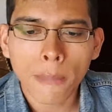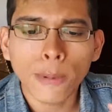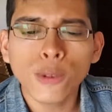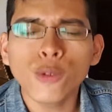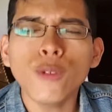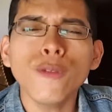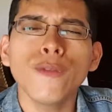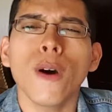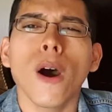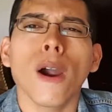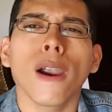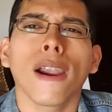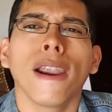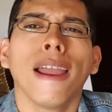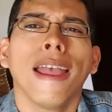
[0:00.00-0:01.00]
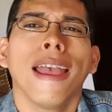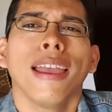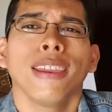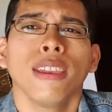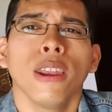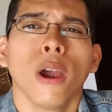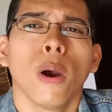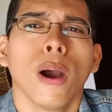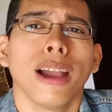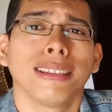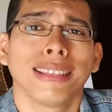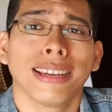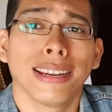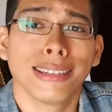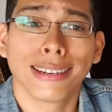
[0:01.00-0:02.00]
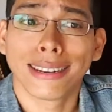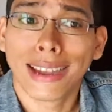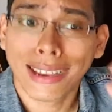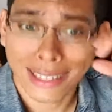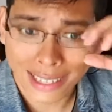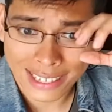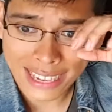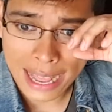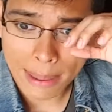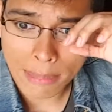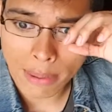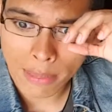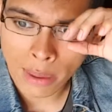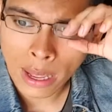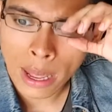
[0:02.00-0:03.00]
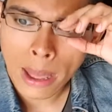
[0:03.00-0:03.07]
But so far, you know, I said I didn't like this album,